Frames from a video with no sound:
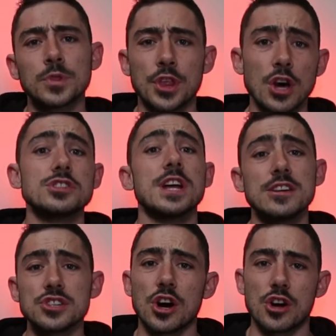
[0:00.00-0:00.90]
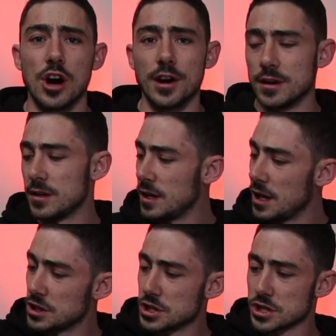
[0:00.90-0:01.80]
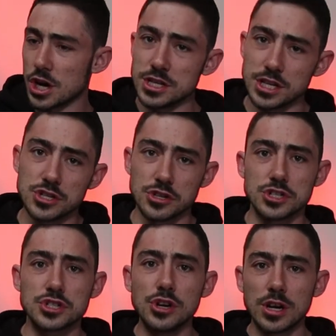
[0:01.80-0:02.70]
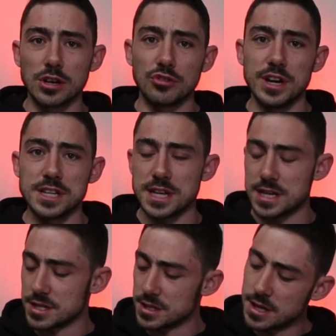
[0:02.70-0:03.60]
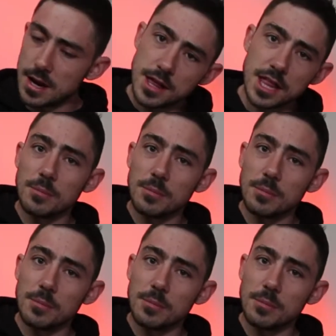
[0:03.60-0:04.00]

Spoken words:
Those days are gone. It just goes into its two little recesses, the